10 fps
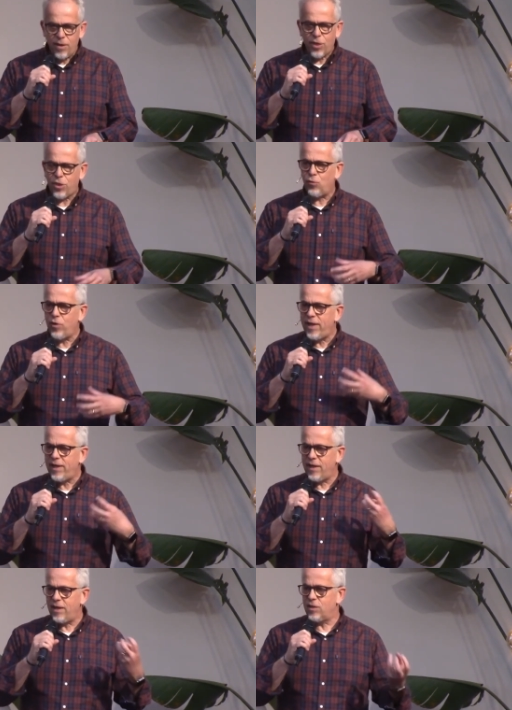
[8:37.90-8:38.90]
three
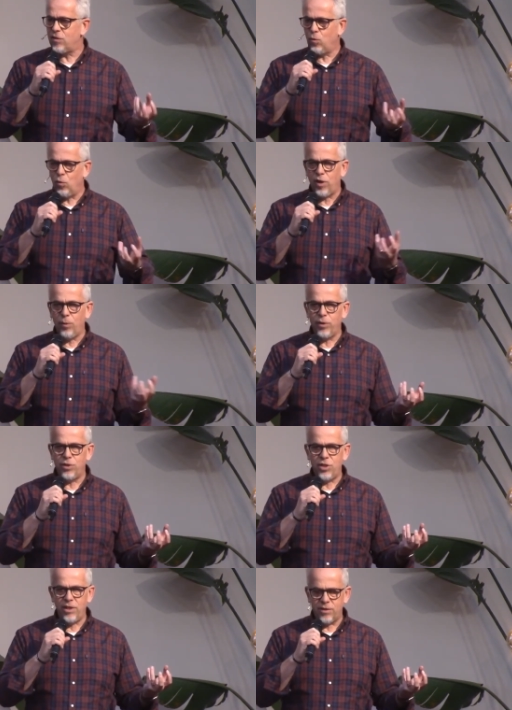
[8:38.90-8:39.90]
years of walking with
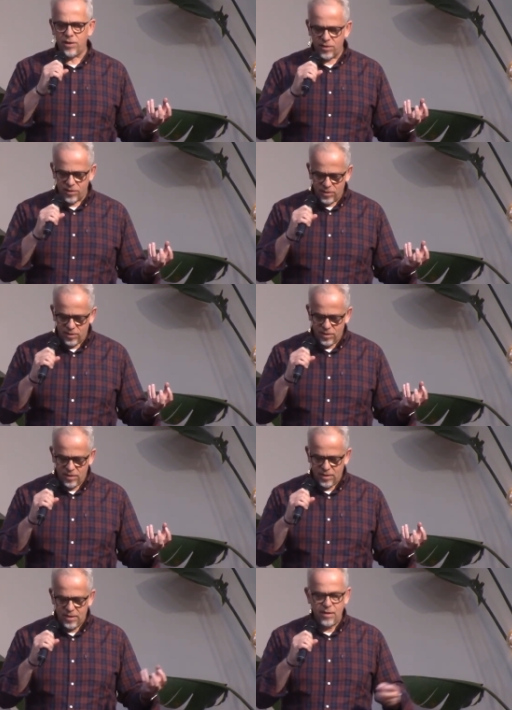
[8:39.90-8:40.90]
Jesus
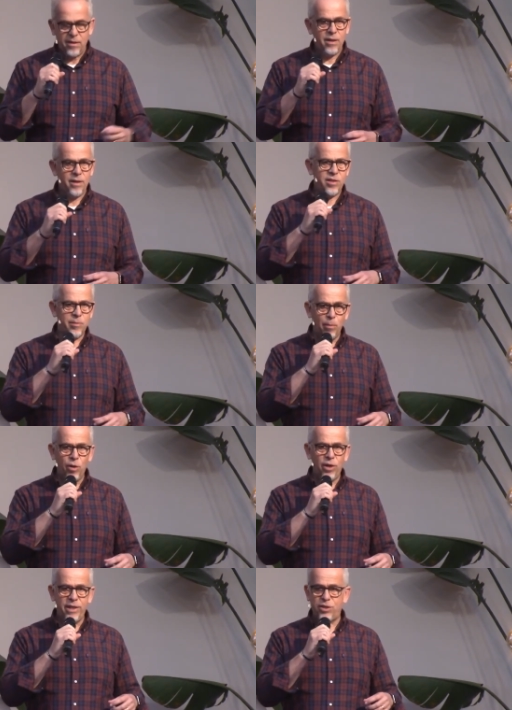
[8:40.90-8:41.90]
had
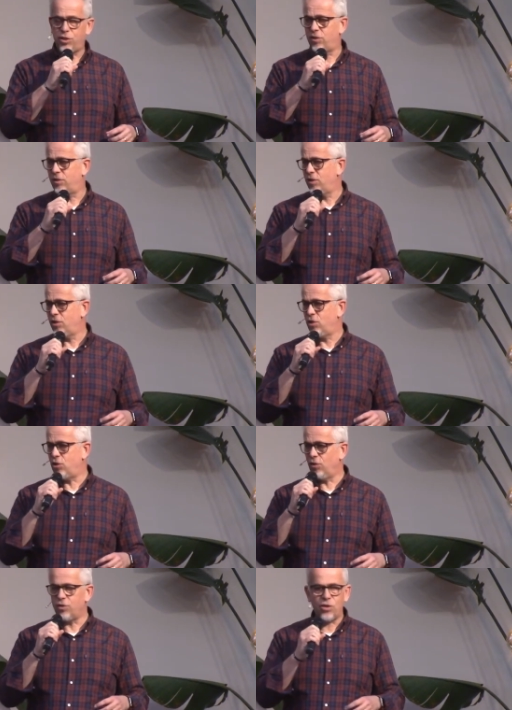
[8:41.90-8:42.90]
demolished
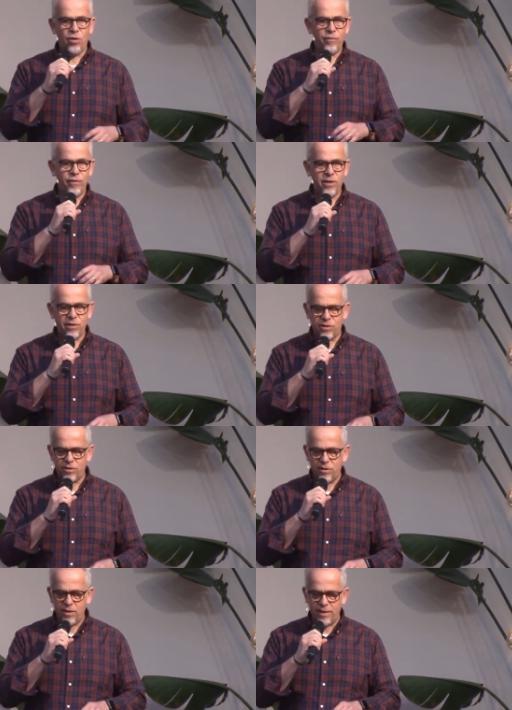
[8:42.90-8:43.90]
John's
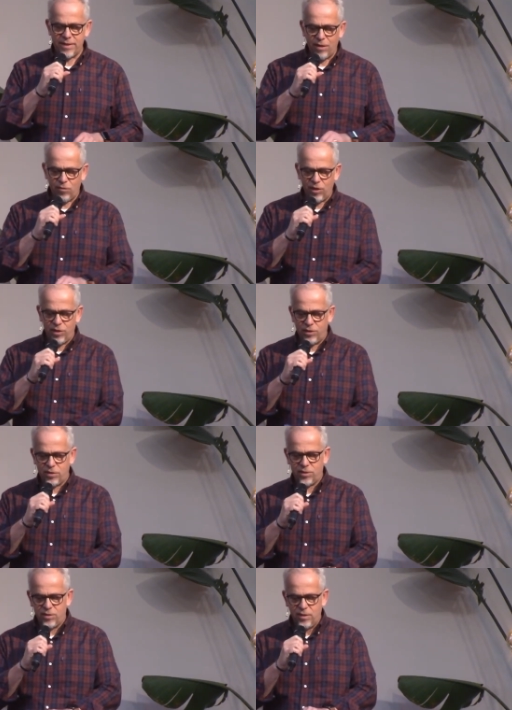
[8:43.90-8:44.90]
confidence and his
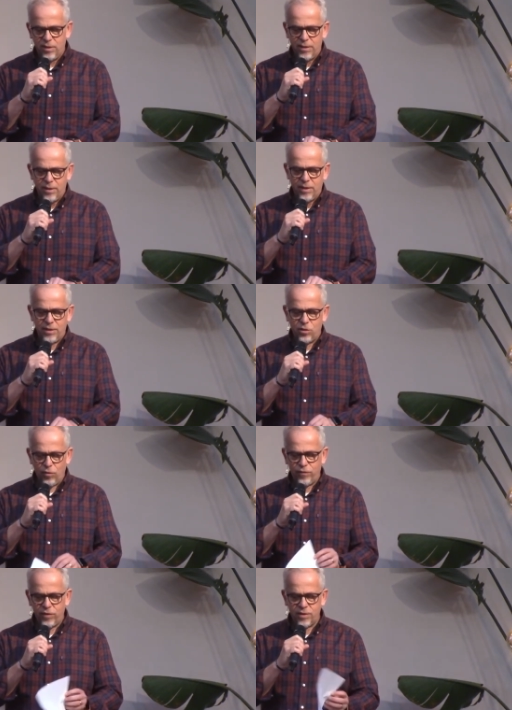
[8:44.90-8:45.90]
arrogance, his
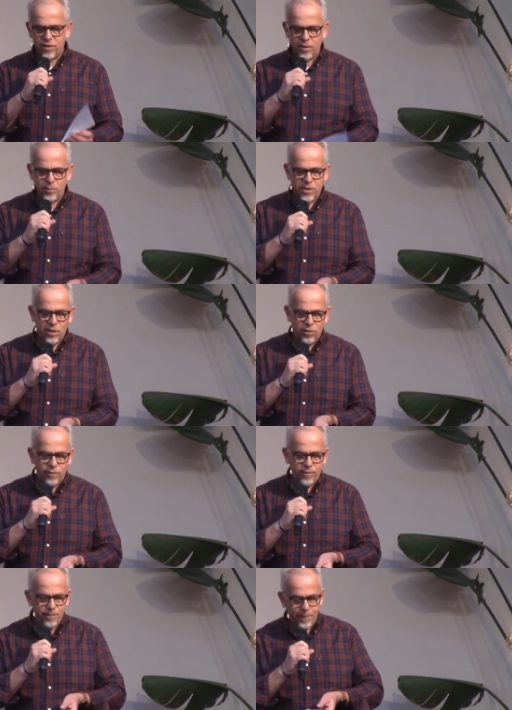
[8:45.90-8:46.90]
confidence in himself.